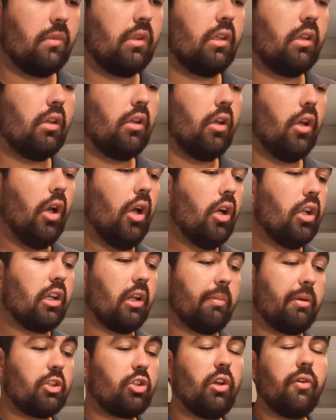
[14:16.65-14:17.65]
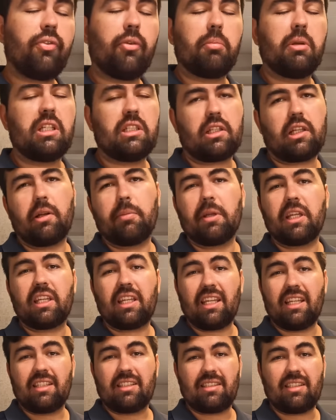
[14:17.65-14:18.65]
number two? Number two for me is going to be
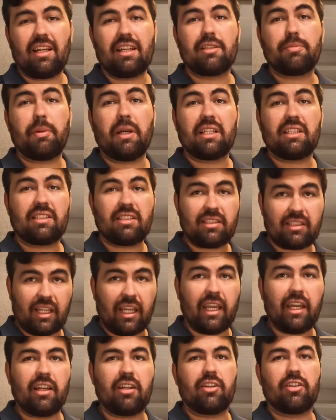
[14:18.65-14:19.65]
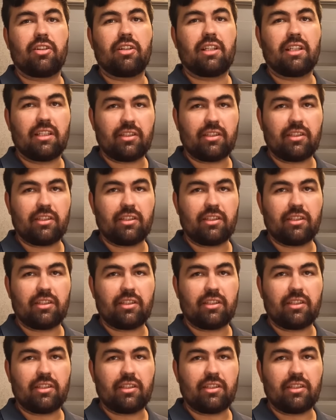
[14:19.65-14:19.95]
king size bed standard.